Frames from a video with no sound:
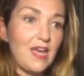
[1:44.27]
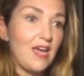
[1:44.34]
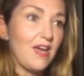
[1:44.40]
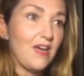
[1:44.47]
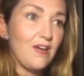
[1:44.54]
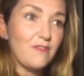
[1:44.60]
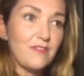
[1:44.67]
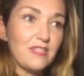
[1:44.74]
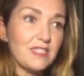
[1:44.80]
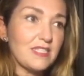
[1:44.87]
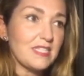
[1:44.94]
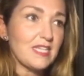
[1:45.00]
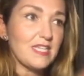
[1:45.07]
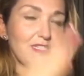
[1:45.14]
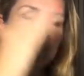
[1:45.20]
of the
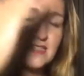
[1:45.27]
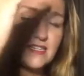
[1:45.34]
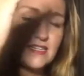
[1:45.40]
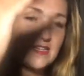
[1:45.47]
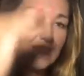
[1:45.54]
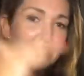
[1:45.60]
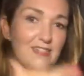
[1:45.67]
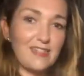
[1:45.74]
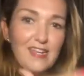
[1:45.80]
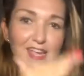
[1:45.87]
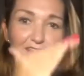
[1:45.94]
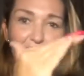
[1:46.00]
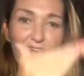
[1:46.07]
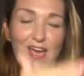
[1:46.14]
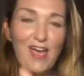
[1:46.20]
season
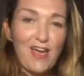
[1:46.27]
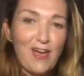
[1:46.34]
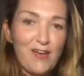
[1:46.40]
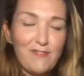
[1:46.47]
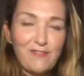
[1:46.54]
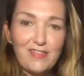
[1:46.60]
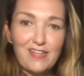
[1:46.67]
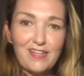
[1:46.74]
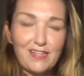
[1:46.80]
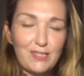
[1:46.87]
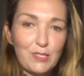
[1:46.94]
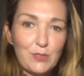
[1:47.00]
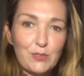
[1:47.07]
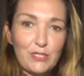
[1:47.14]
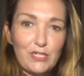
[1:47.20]
of the
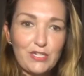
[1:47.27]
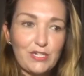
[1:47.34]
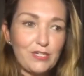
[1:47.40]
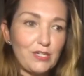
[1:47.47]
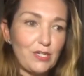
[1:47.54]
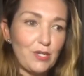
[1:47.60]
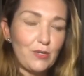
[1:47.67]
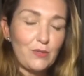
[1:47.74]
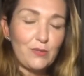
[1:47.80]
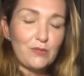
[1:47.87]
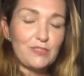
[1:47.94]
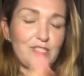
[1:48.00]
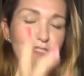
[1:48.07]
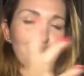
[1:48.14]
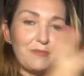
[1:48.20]
lunar nodes